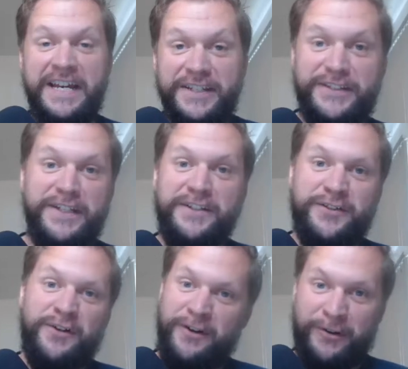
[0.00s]

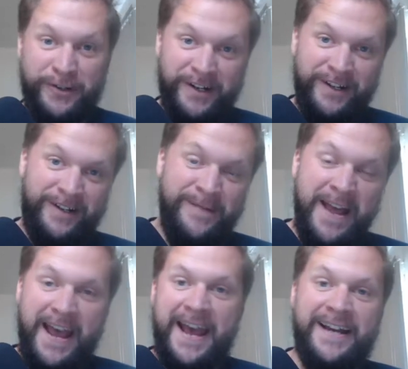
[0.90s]
6-star arena,
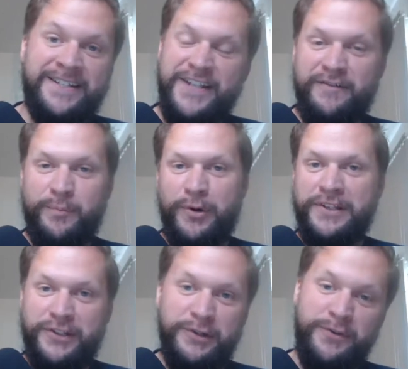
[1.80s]
Act
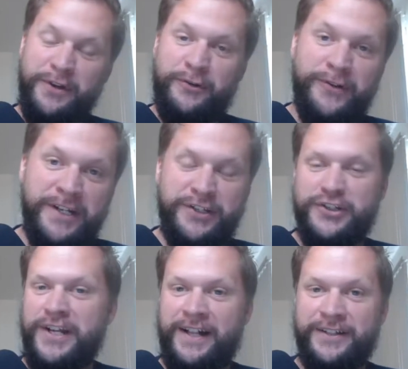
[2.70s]
7.2, the Carina's
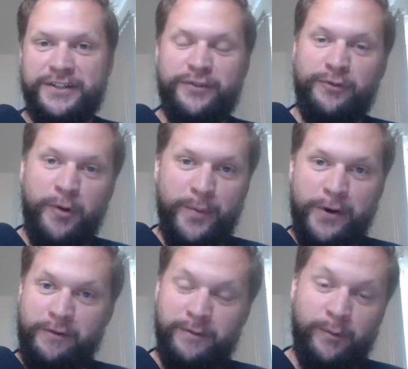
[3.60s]
Challenge,
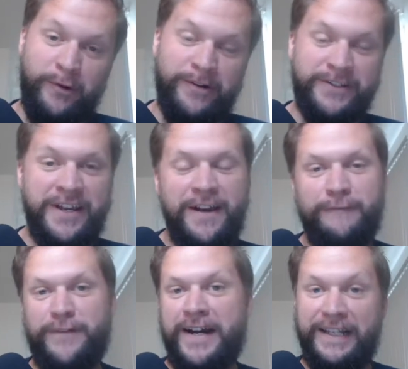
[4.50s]
Thronebreaker rewards.
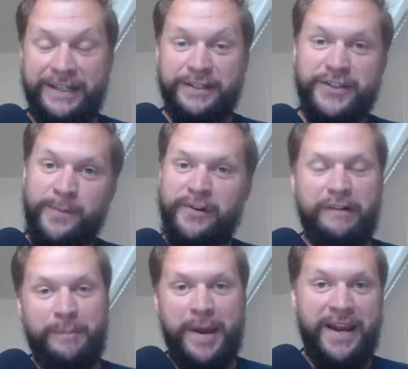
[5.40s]
Finally, Summer
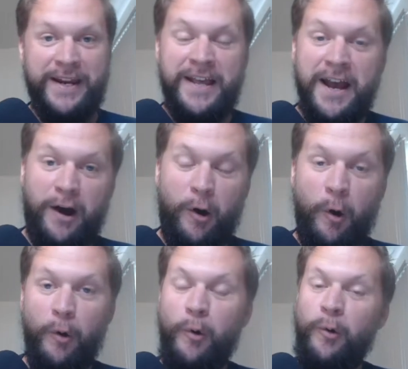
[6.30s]
of Pain, a
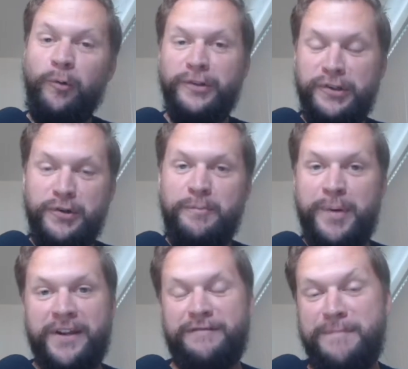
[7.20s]
whole new
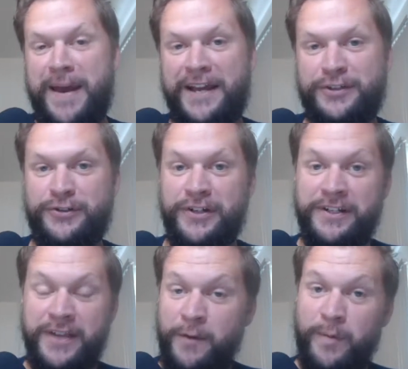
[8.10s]
bit of
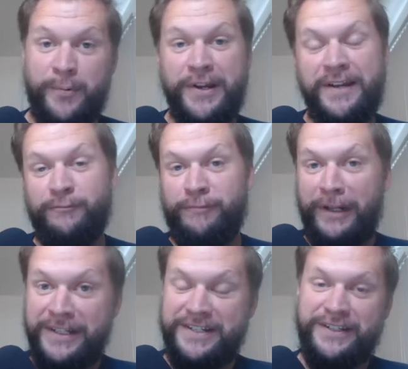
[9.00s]
masteries. We're bringing
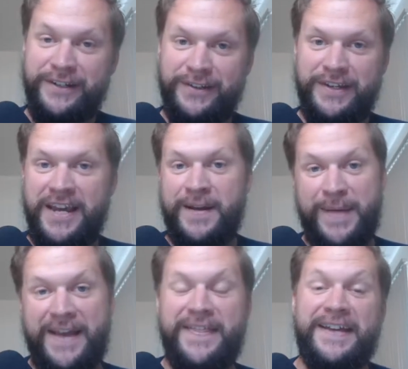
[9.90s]
relics into the game,
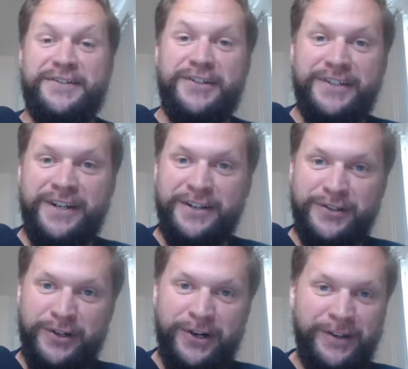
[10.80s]
and that's just getting
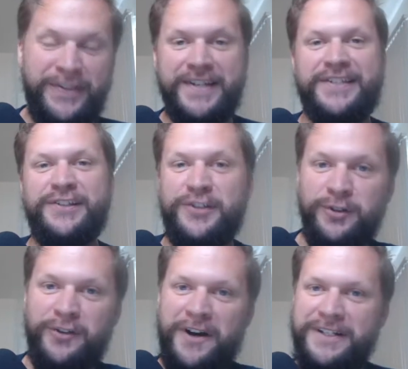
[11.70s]
started. This is Too
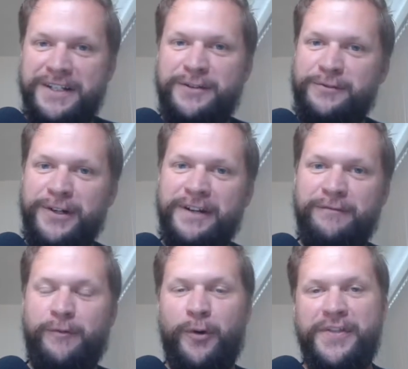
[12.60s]
Long Didn't Read
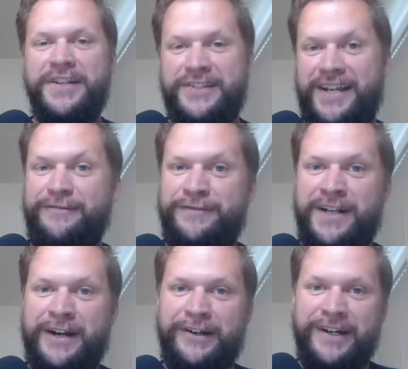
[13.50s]
for the Dev
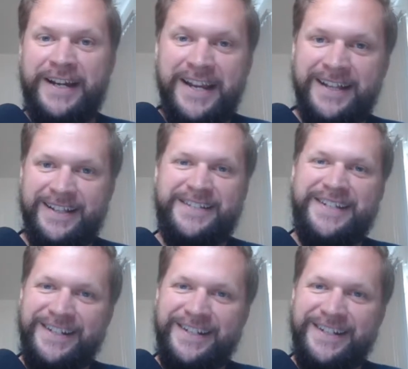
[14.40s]
Diary. Let's get